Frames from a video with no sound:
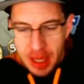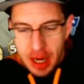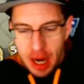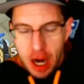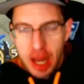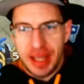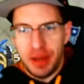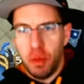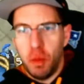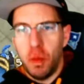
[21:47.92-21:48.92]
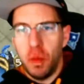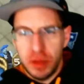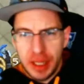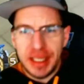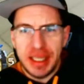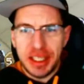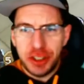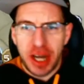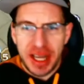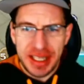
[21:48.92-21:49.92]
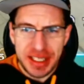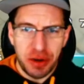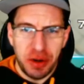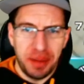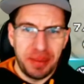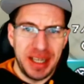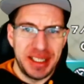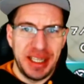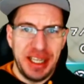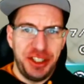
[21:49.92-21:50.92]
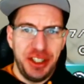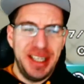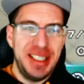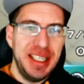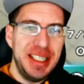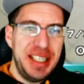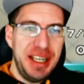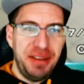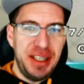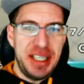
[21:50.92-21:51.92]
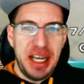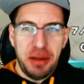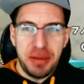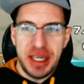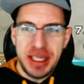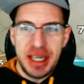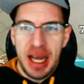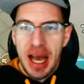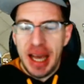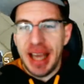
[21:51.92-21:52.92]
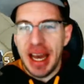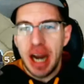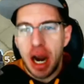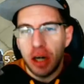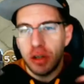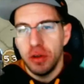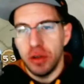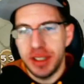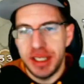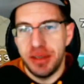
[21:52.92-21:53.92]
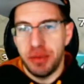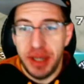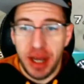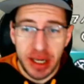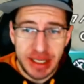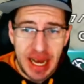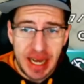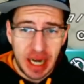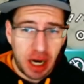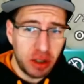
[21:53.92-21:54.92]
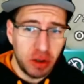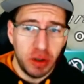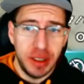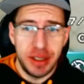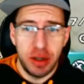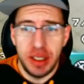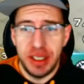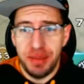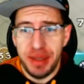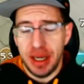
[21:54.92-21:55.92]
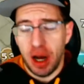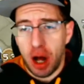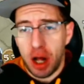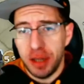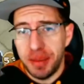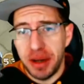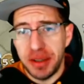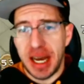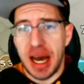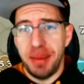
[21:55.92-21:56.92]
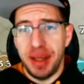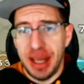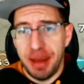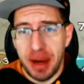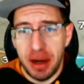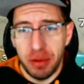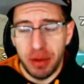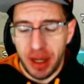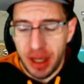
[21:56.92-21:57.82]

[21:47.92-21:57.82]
Alright, let's try this going up against Lich. Let's see if this helps us. Again, our goal, since we got attacked, our goal is going to be all about timing them out.